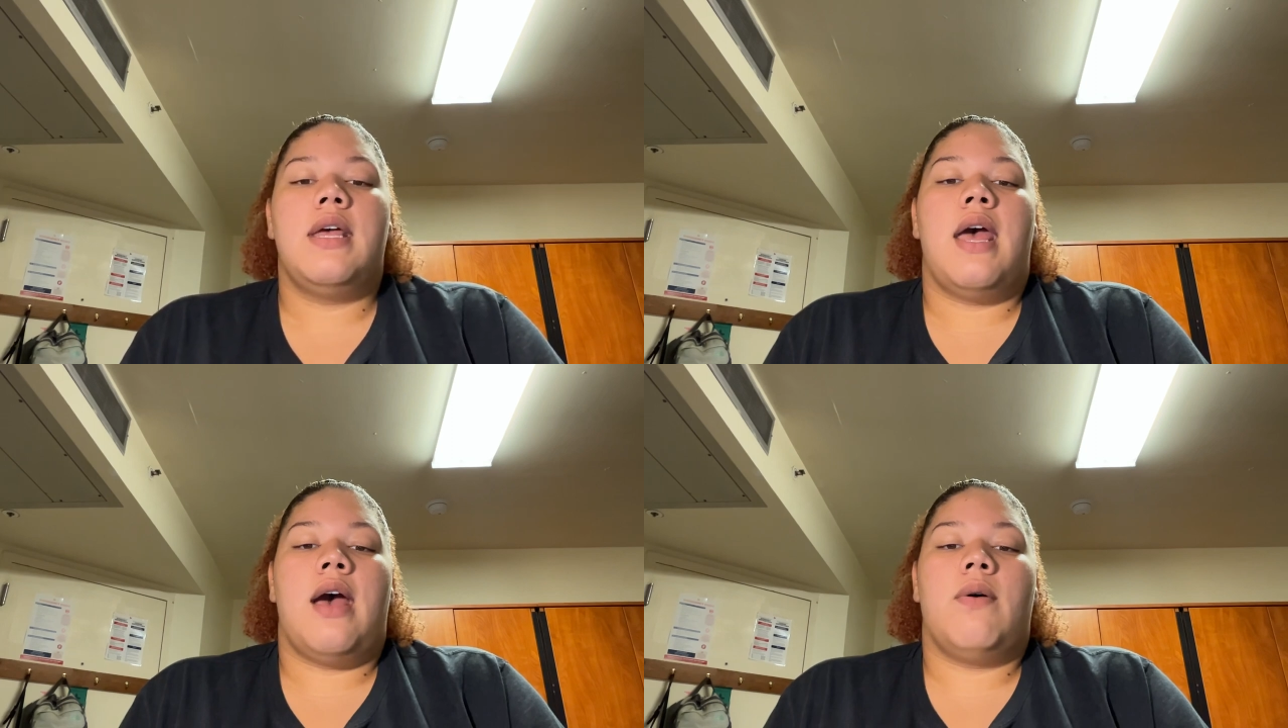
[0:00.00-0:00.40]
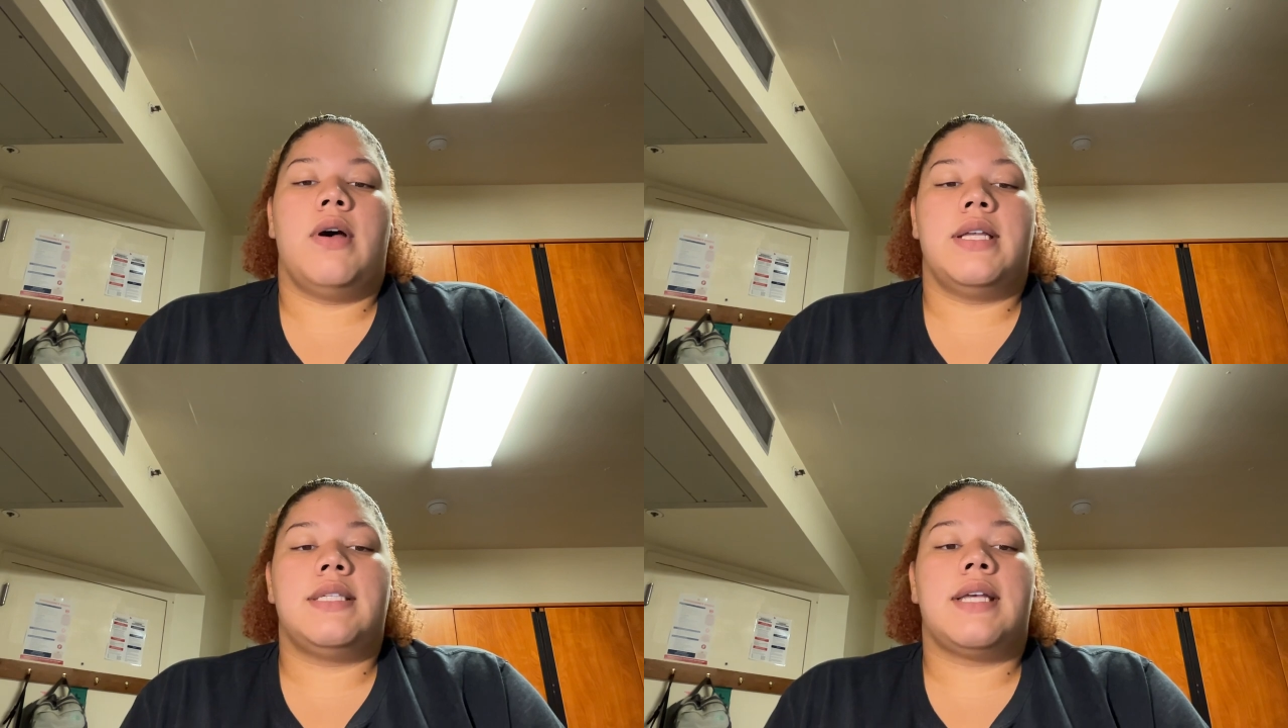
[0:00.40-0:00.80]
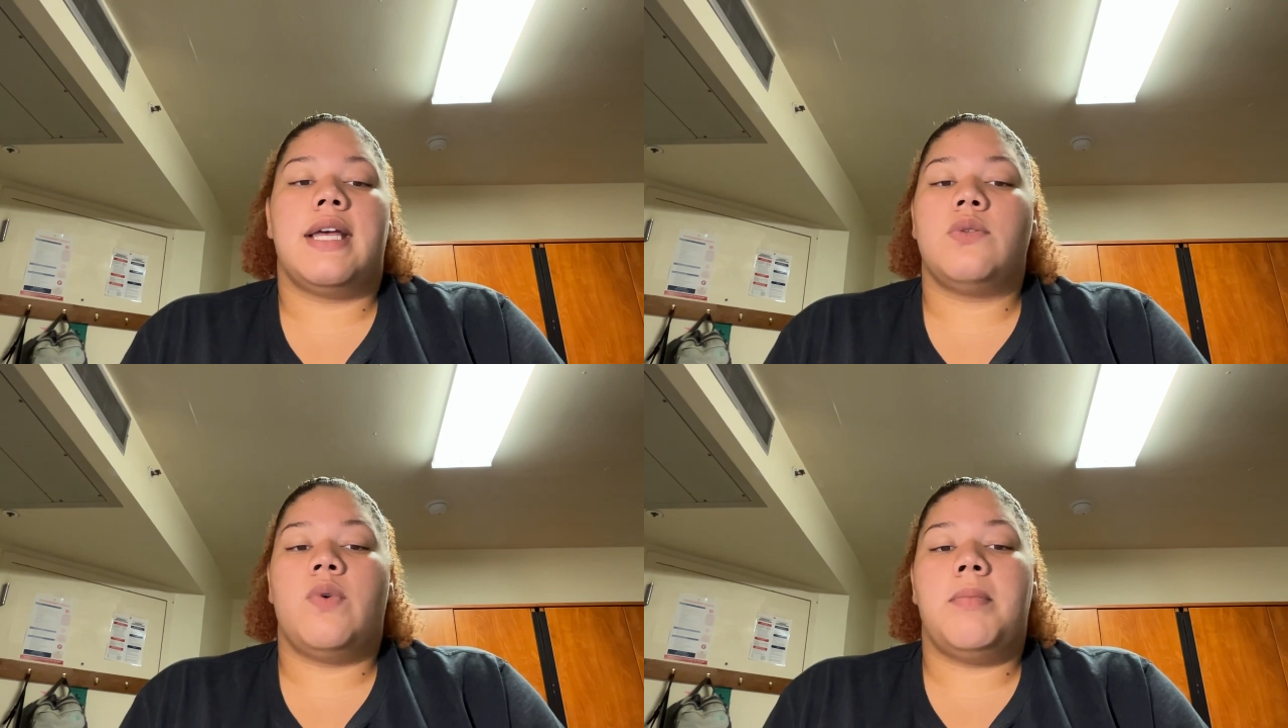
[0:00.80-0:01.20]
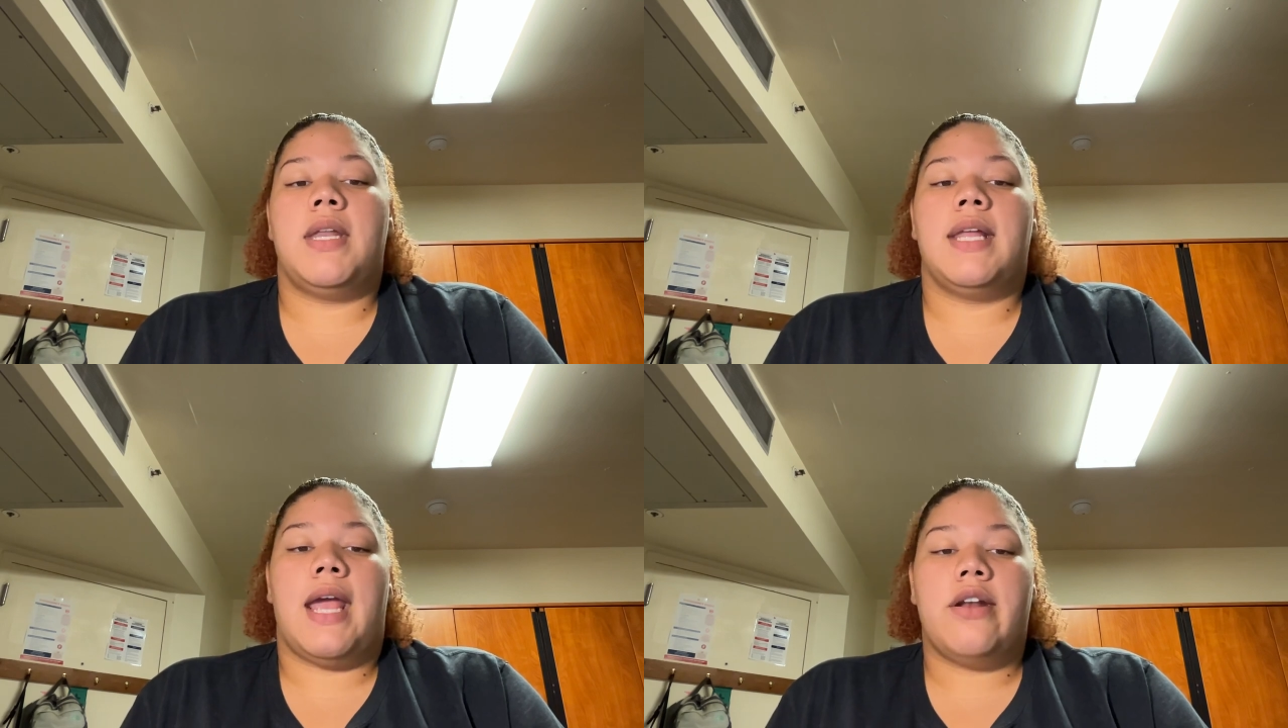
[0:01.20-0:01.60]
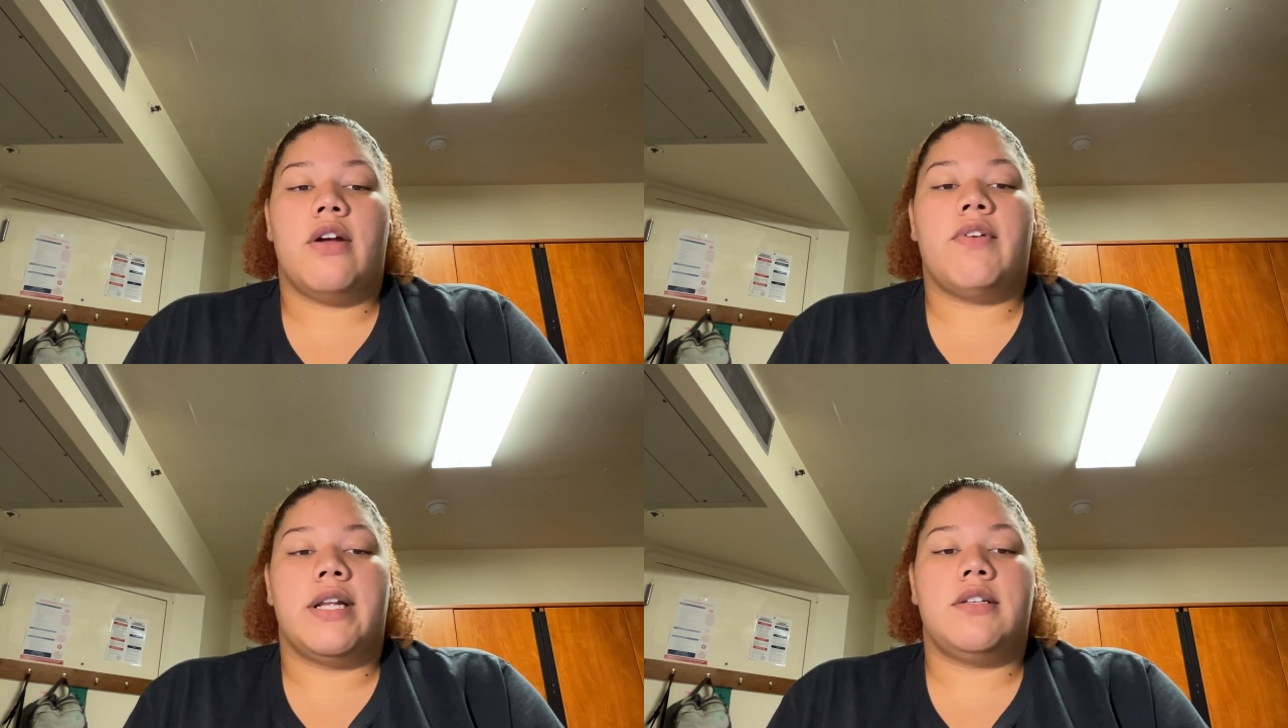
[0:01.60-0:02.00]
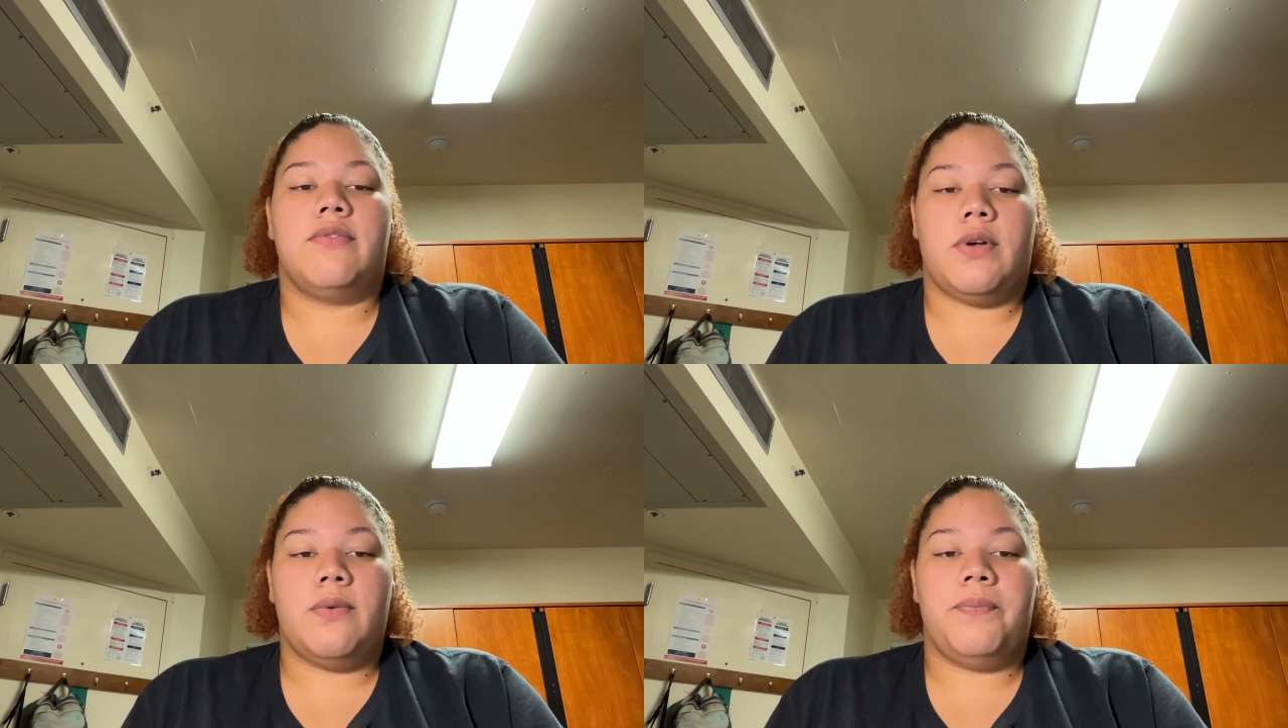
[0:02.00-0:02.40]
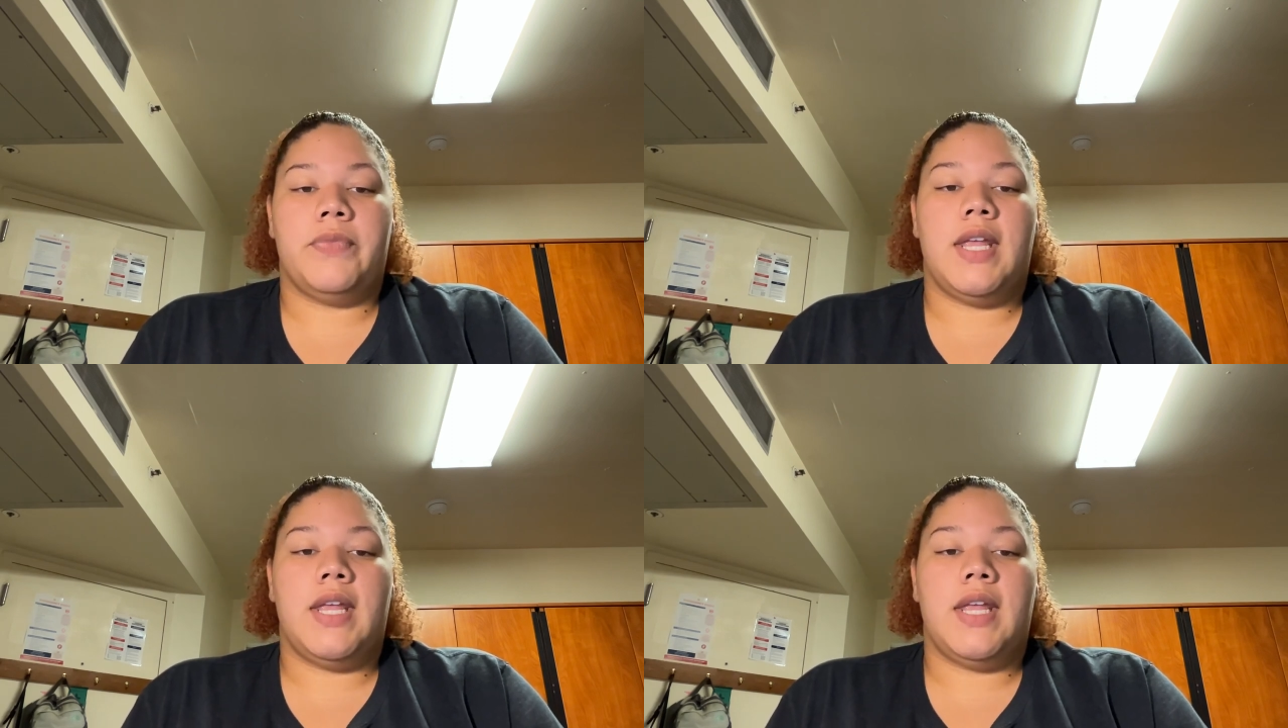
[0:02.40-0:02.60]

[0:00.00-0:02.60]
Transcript: how us as women gained our right to vote.